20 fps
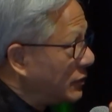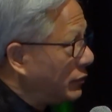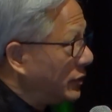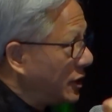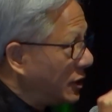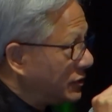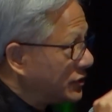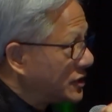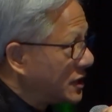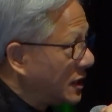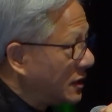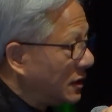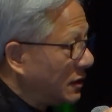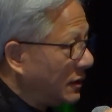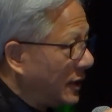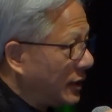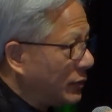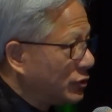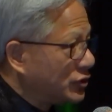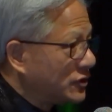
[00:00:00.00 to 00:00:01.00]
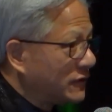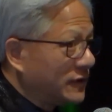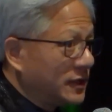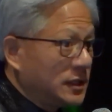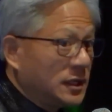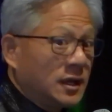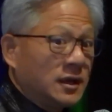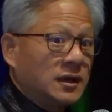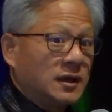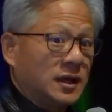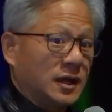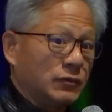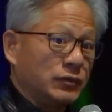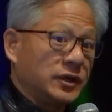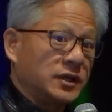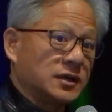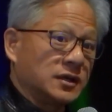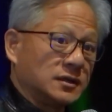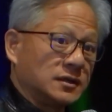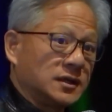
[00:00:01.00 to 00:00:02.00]
We understand the language of it, and we
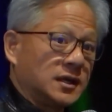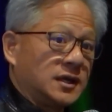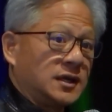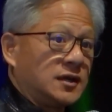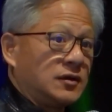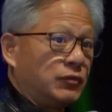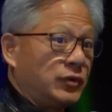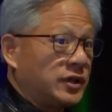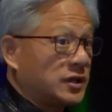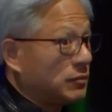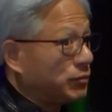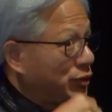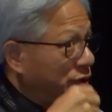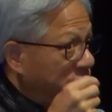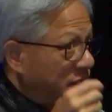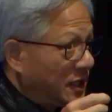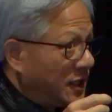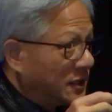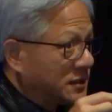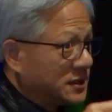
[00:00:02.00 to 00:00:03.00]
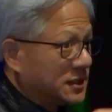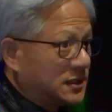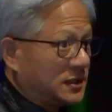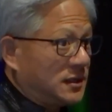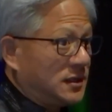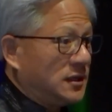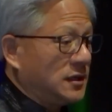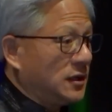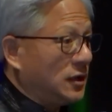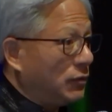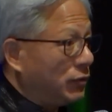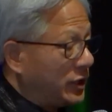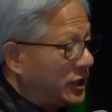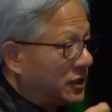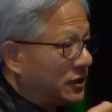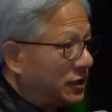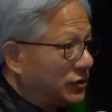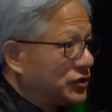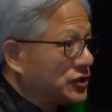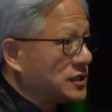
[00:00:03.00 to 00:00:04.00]
can, we can predict, uh, we
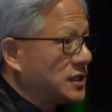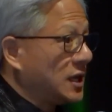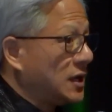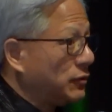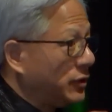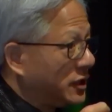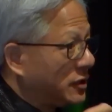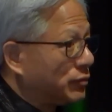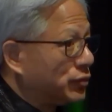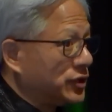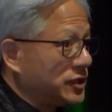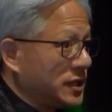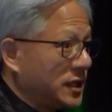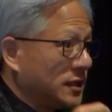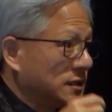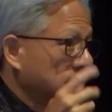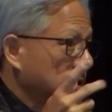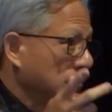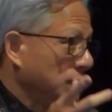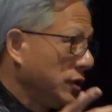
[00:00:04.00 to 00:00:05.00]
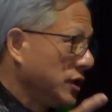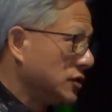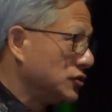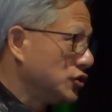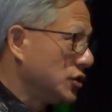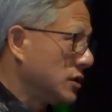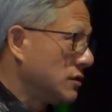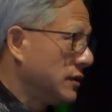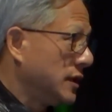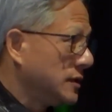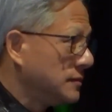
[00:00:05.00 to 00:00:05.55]
can understand, we can predict, we can generate.